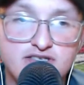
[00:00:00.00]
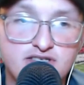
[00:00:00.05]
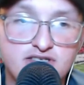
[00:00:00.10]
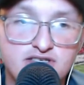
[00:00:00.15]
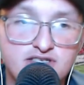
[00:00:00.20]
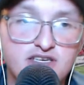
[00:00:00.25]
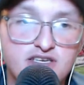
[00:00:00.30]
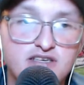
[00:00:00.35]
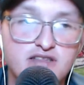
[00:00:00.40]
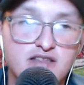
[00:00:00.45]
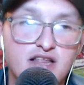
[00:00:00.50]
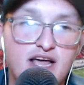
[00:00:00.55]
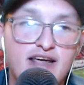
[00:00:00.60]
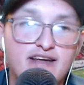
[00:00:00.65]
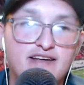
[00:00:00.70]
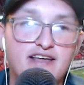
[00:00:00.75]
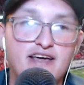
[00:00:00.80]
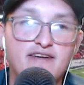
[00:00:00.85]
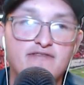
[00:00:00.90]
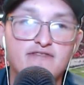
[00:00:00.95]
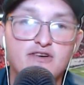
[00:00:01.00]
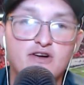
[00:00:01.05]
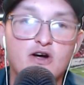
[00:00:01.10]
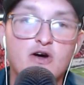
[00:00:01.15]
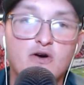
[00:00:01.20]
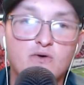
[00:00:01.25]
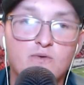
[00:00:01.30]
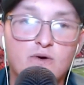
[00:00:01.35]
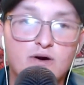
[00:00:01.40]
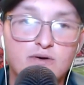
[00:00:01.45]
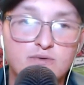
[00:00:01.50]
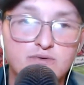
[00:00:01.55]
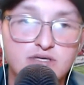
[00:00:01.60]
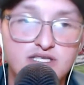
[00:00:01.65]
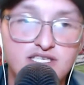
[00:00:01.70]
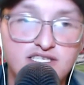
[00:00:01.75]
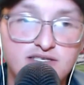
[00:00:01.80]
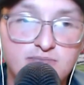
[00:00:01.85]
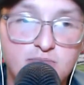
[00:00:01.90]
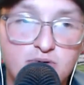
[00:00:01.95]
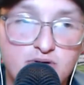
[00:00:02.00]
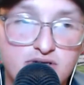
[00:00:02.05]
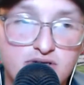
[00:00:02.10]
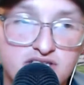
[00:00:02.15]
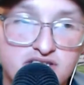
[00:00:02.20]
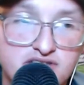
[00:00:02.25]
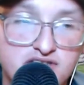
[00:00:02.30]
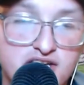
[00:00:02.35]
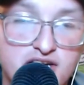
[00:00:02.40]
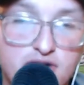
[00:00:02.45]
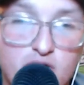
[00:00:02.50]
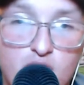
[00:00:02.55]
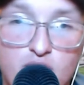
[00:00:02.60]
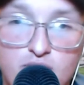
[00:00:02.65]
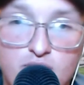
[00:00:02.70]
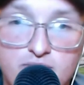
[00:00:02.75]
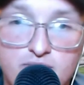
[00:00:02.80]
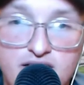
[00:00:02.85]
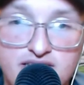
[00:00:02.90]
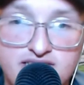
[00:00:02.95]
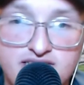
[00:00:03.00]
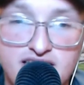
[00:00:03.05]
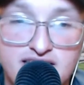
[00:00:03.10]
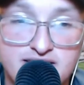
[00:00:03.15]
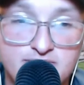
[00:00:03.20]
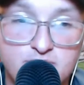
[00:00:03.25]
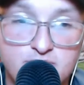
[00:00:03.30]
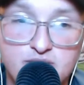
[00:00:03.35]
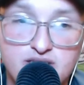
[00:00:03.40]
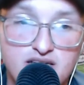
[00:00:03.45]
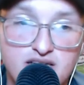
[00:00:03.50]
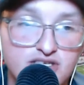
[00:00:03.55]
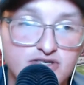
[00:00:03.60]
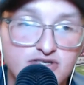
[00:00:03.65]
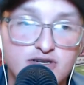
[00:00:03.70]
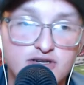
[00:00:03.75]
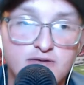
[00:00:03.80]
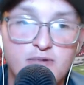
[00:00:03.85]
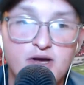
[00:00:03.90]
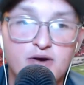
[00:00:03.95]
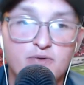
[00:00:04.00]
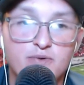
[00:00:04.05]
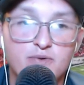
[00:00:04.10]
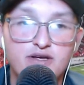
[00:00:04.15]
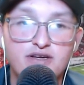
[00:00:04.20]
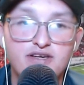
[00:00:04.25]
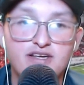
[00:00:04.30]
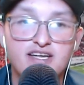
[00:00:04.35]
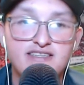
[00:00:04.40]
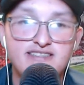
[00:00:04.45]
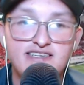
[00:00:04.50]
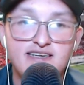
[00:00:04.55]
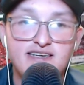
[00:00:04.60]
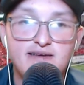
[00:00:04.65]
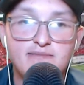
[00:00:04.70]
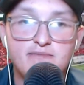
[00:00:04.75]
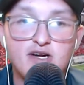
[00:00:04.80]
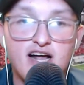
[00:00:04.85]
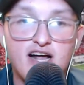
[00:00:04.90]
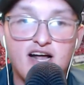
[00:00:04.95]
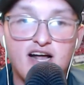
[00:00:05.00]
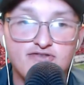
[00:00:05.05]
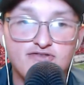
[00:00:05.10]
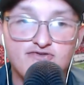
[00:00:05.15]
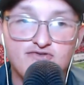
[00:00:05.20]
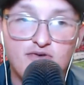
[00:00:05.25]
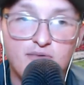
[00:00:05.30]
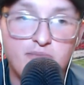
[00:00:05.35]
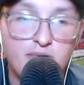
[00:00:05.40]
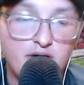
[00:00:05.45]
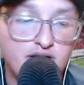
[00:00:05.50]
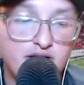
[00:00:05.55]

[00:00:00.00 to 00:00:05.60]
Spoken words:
to see Lane Kiffin go to work with these boys. I think Ole Miss has potential to be a really good team in college football